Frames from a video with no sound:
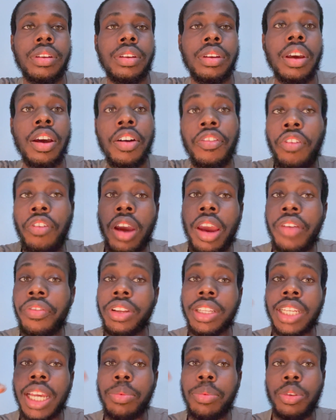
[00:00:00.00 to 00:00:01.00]
For every
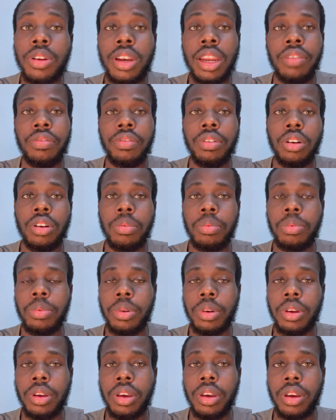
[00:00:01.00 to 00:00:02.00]
time you level up,
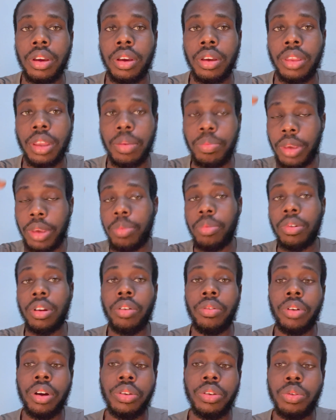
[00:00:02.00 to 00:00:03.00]
the people
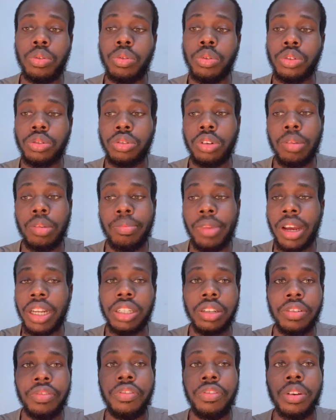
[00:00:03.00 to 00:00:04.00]
around you who do not match
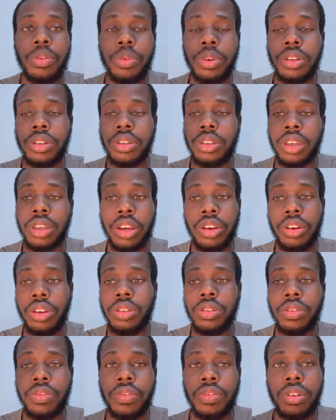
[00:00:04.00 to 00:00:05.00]
the frequency are going
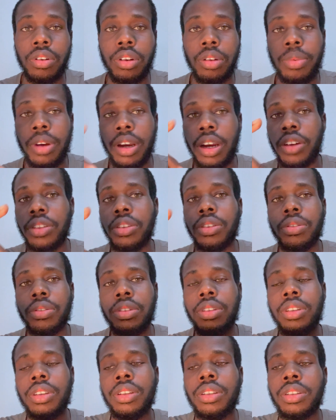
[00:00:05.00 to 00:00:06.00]
to fall off. How do you
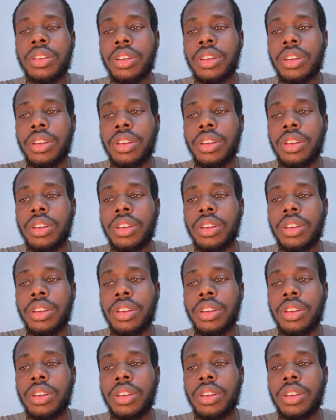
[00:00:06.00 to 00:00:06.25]
see it?